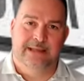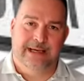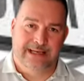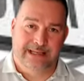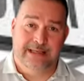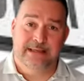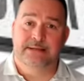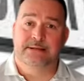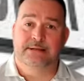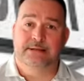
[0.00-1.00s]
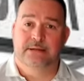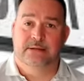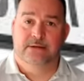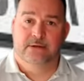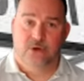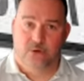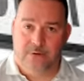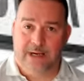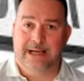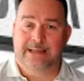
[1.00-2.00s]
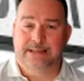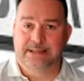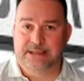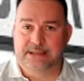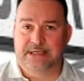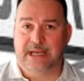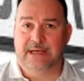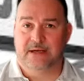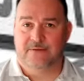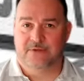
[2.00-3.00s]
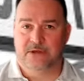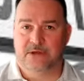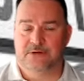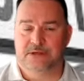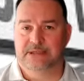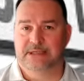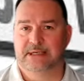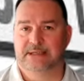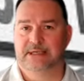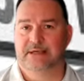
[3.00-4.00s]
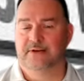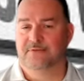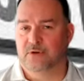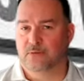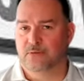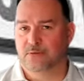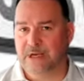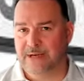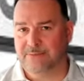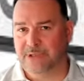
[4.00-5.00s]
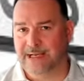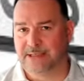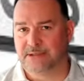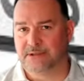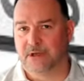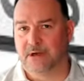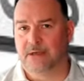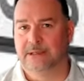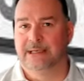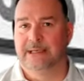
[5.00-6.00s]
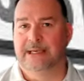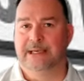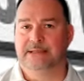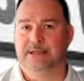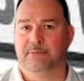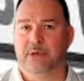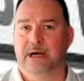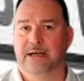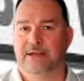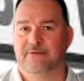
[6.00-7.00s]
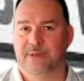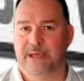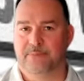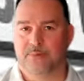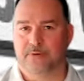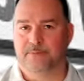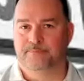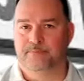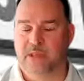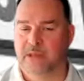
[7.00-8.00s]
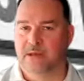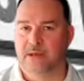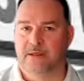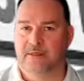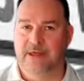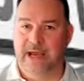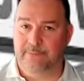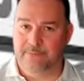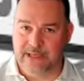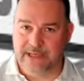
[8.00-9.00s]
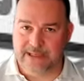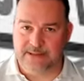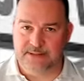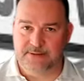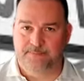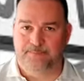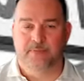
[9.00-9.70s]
that is correct is a state of the union citizen. And if you read Black's Law, it's a body of people. That means